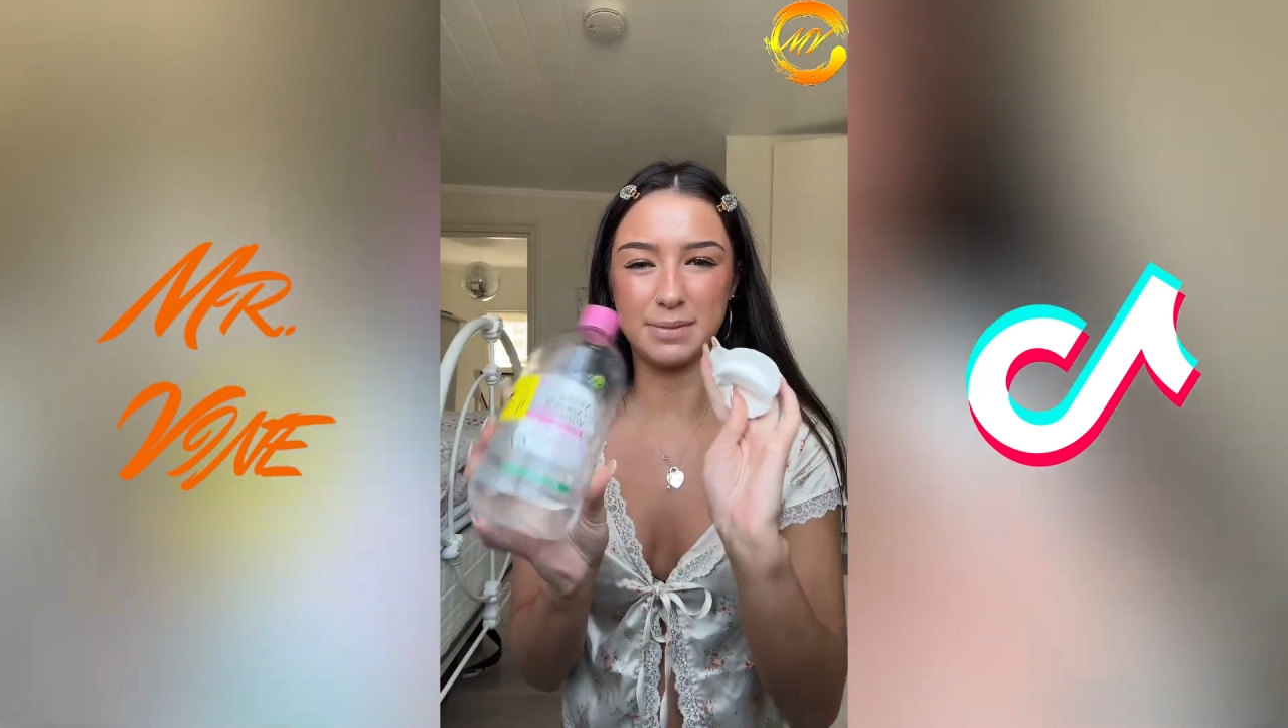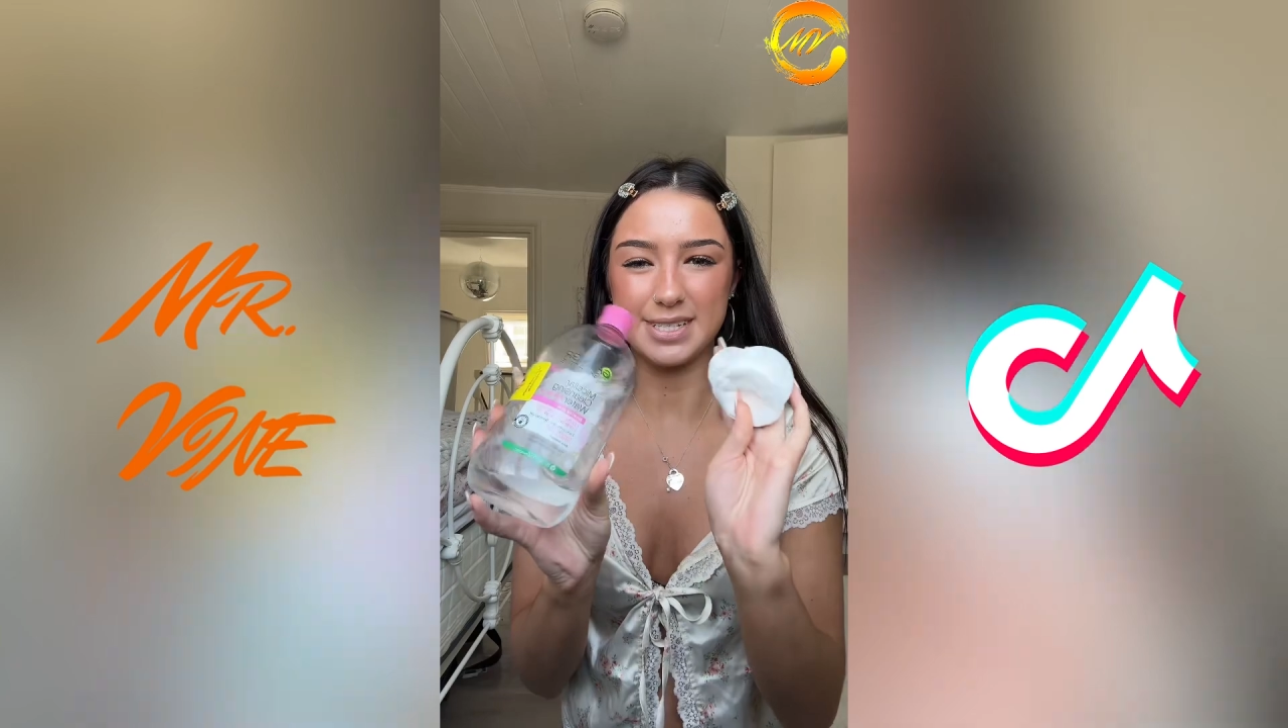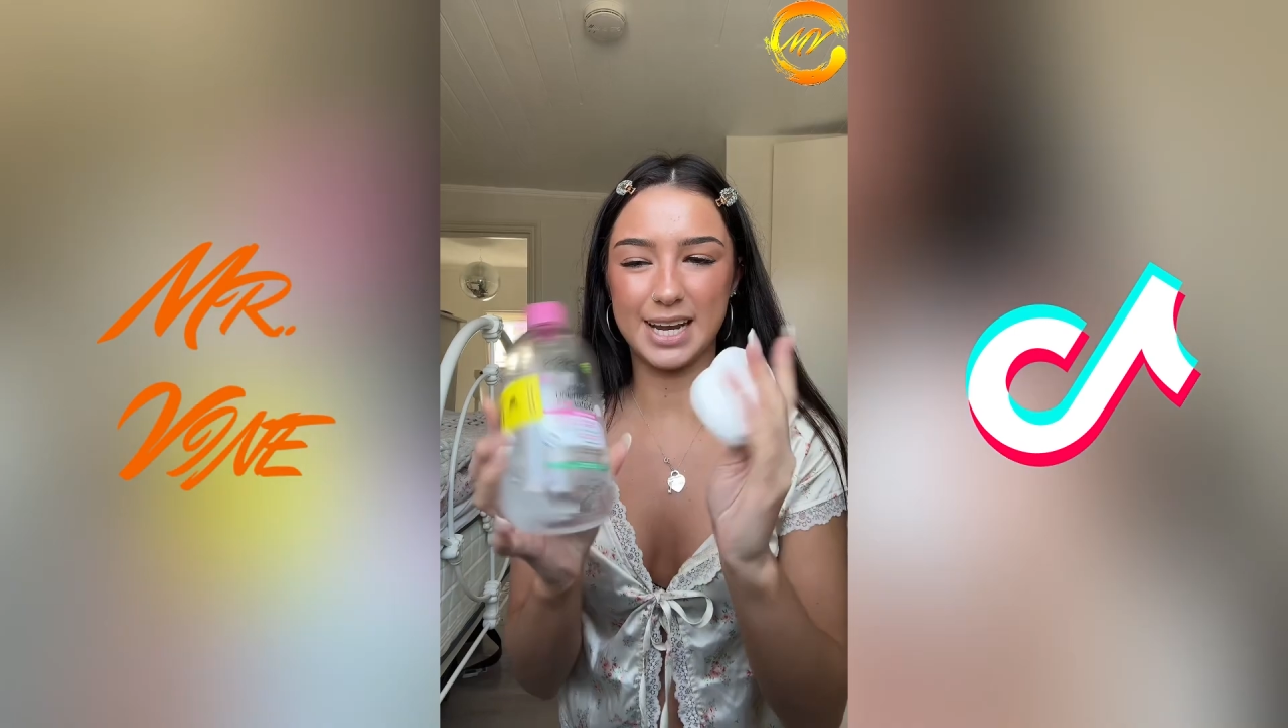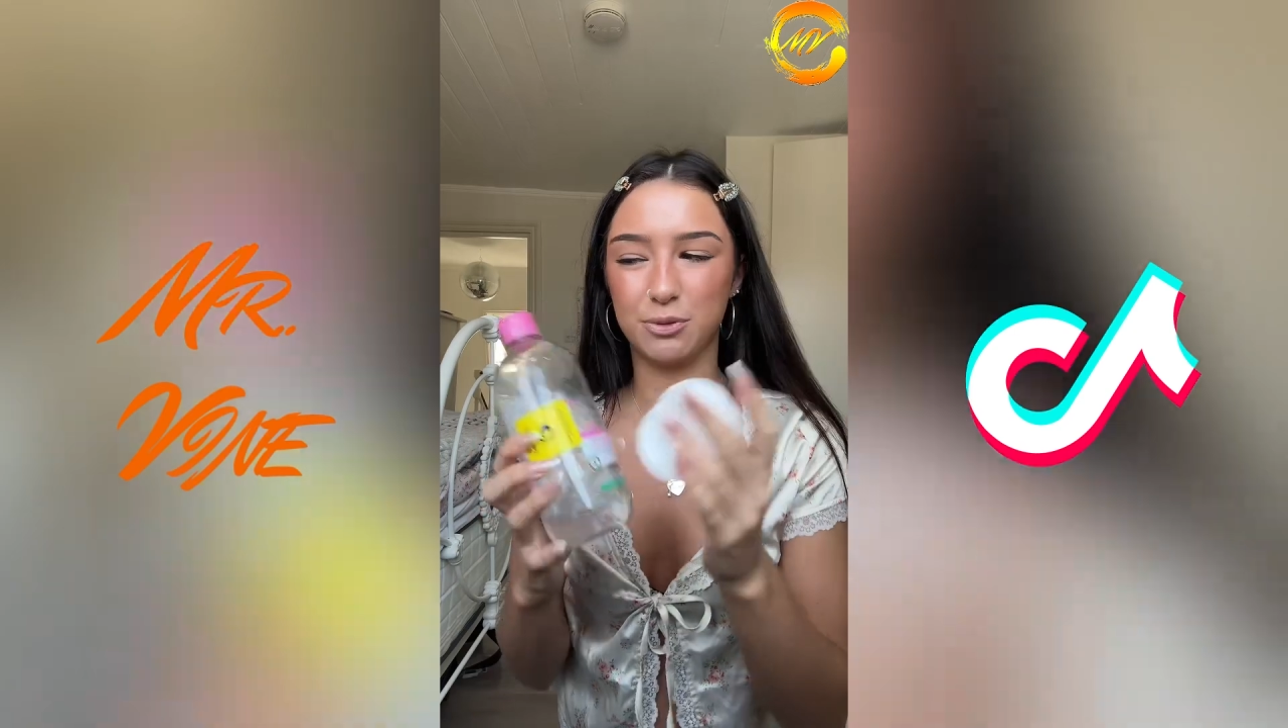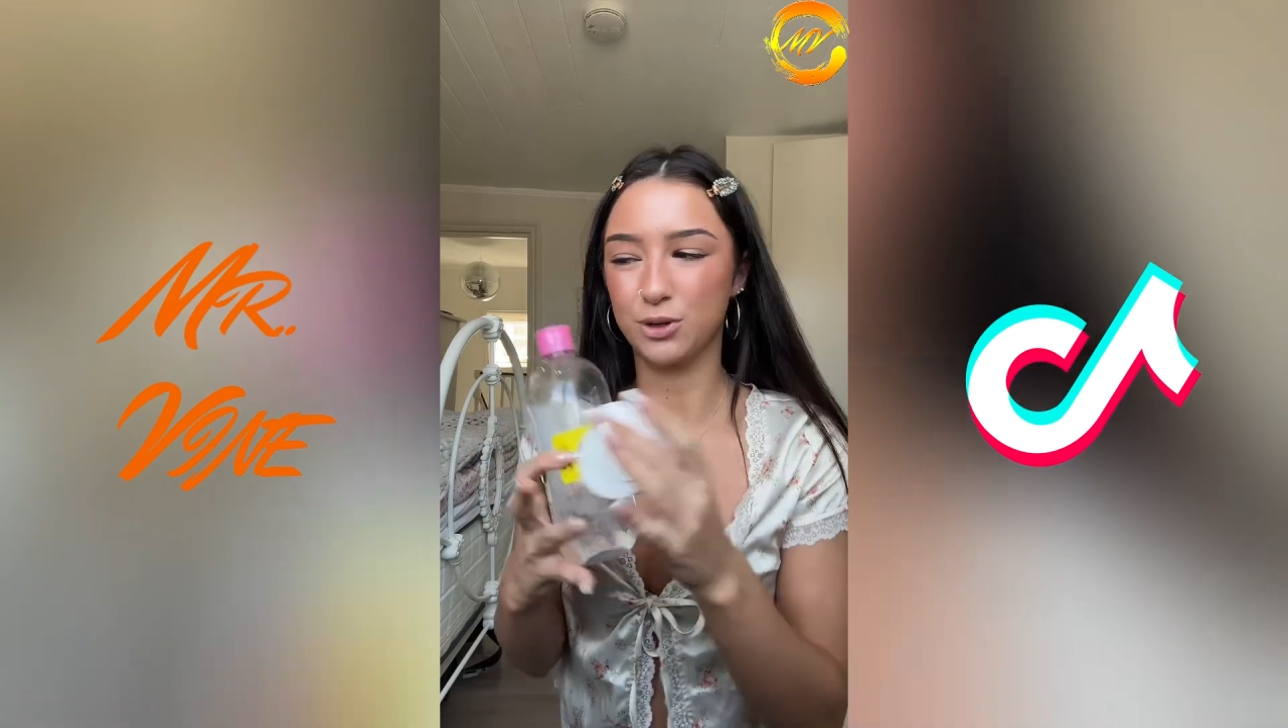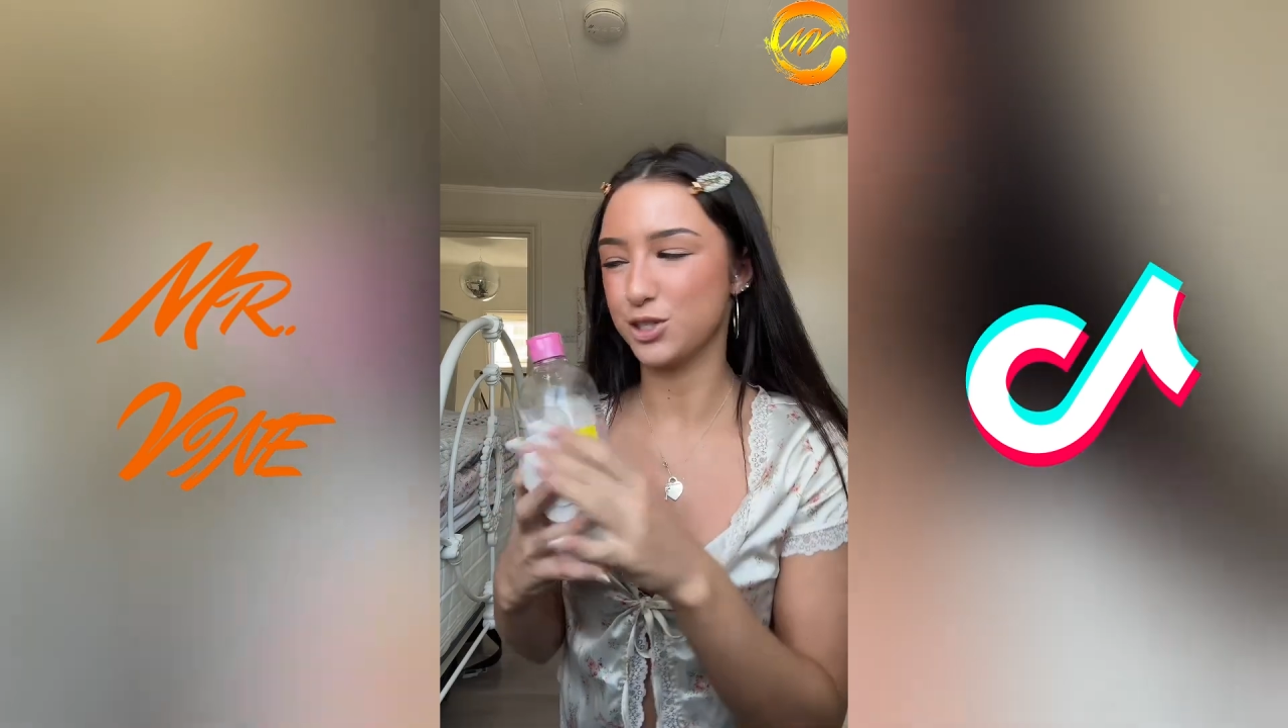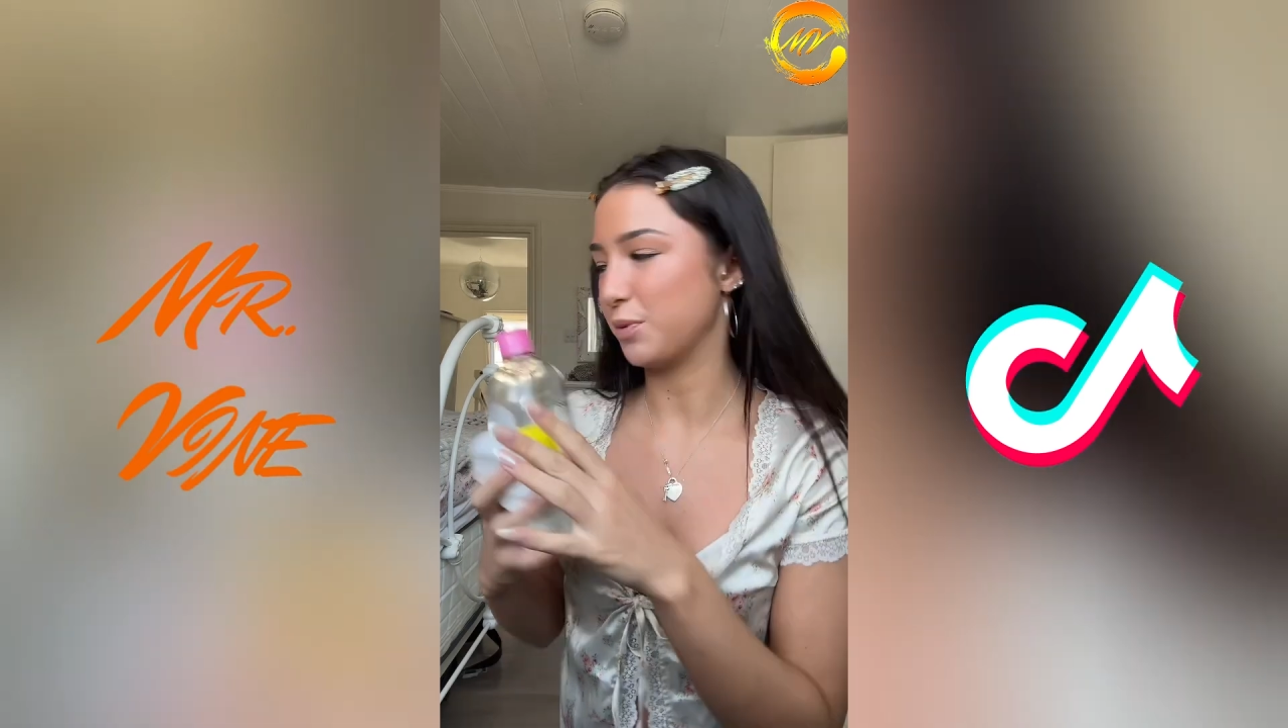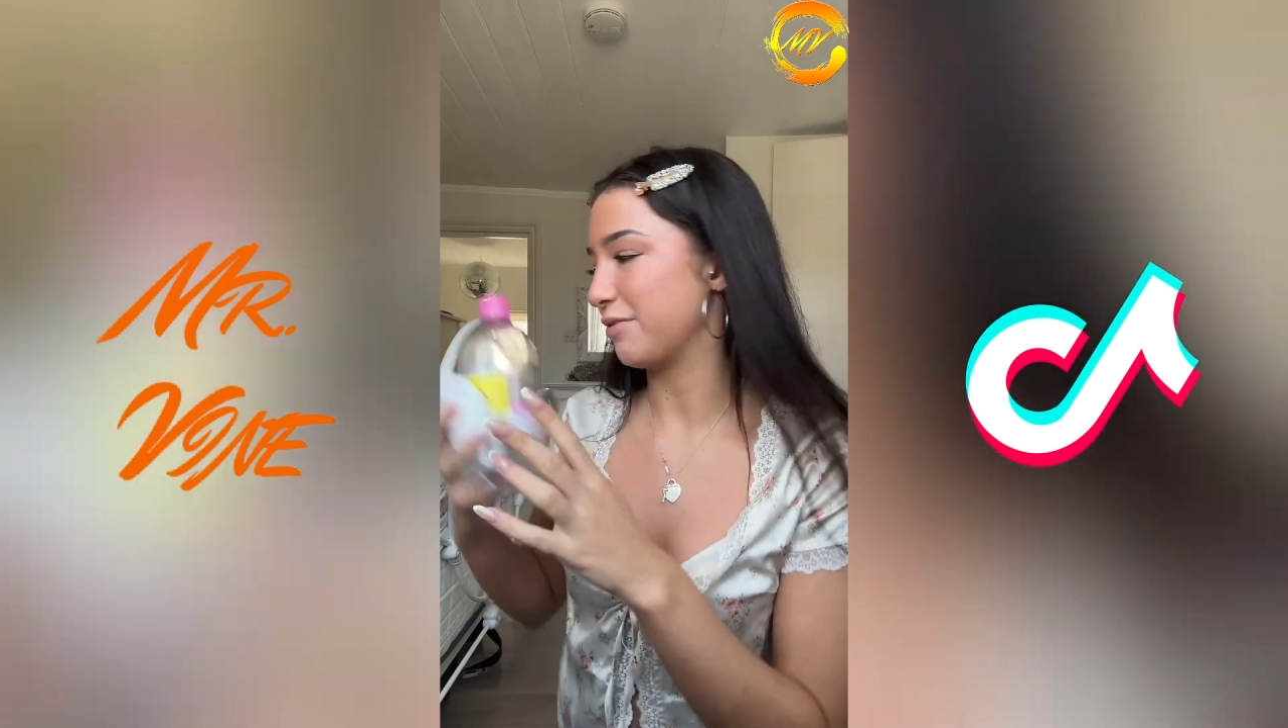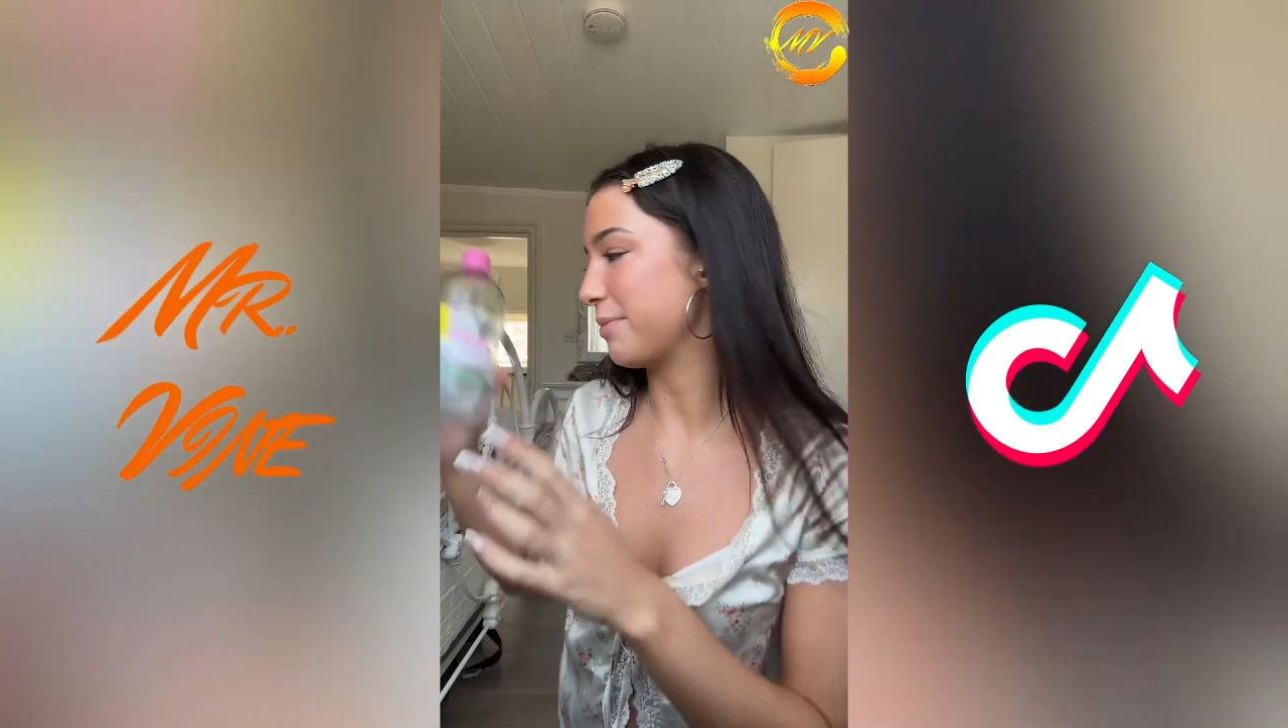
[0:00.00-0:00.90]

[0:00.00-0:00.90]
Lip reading: micellar water with